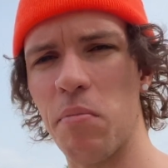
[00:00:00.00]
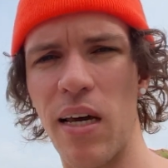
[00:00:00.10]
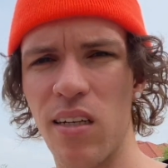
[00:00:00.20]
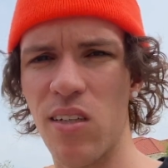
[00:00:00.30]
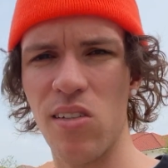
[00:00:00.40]

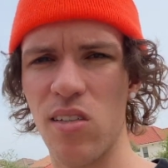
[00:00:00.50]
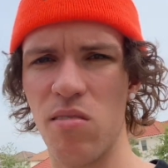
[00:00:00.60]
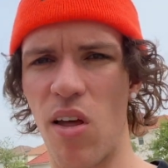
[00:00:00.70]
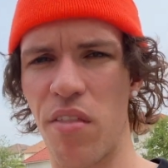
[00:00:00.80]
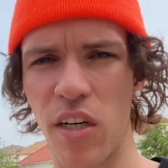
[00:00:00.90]
maintenance,
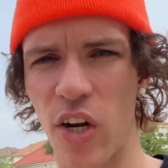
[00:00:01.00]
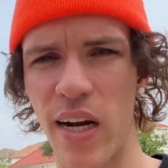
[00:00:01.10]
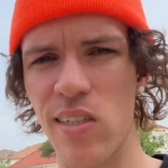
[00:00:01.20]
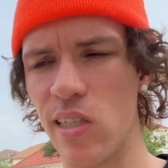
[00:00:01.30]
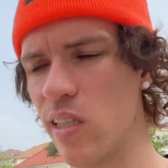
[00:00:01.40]
nothing
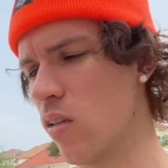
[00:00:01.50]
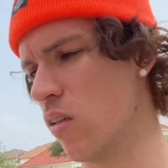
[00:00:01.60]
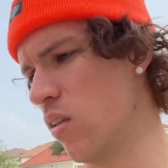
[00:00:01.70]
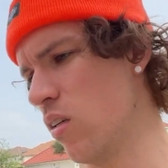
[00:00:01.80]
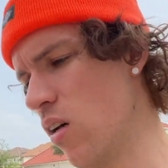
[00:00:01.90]
crazy.
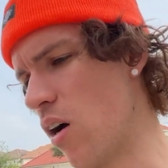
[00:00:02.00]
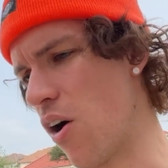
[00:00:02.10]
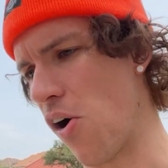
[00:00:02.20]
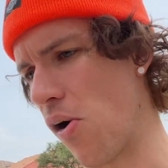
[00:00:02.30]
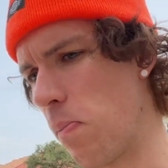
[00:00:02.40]

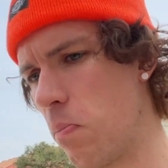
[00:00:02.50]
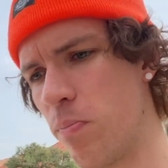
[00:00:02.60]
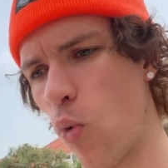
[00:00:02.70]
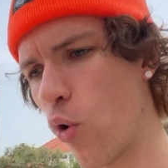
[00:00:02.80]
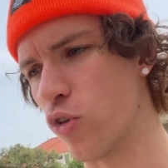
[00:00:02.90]

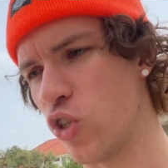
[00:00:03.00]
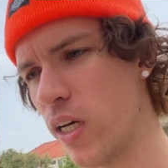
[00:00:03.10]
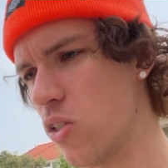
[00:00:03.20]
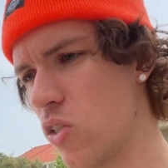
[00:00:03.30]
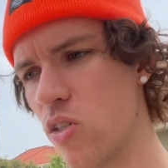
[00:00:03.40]
Oil
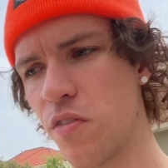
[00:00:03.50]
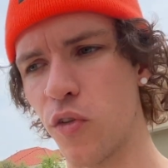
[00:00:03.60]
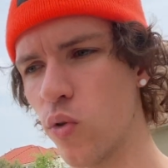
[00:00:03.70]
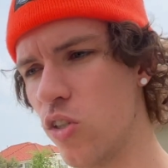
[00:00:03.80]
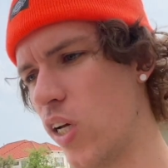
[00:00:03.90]
changes,
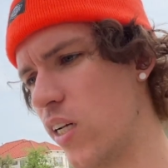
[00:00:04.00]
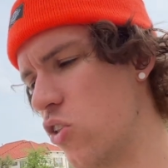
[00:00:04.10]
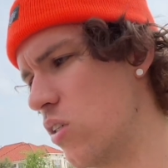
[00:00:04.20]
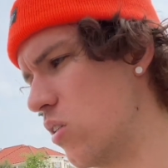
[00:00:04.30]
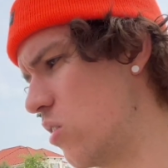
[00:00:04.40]
fluid
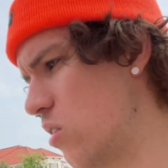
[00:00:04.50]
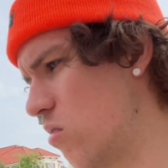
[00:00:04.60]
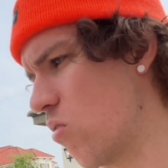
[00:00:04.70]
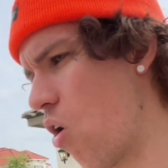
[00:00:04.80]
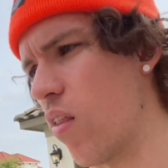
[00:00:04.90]
changes,
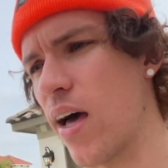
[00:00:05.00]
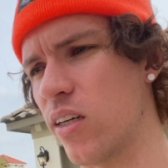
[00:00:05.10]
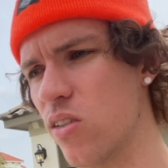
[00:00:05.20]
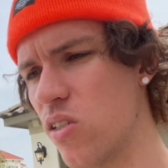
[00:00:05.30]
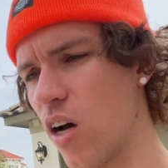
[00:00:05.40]
all that
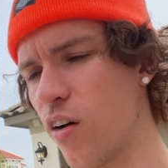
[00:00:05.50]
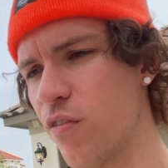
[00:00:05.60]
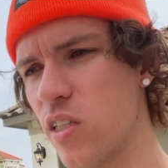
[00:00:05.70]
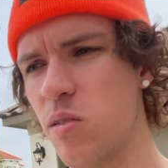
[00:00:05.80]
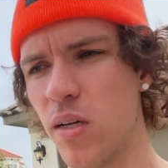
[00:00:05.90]
good stuff.
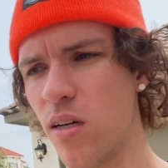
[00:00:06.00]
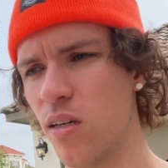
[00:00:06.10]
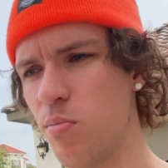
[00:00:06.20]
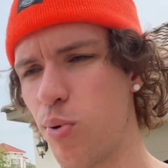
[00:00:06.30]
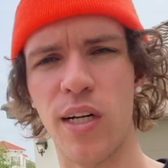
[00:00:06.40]
It's been
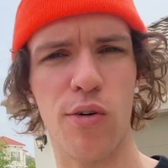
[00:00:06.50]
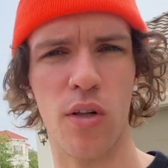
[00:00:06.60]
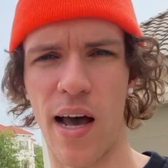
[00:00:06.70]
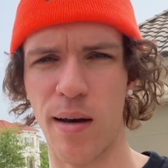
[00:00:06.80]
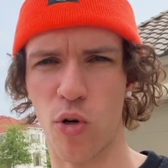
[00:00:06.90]
a pretty
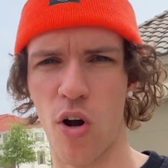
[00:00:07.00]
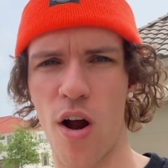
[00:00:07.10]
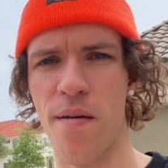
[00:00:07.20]
reliable car.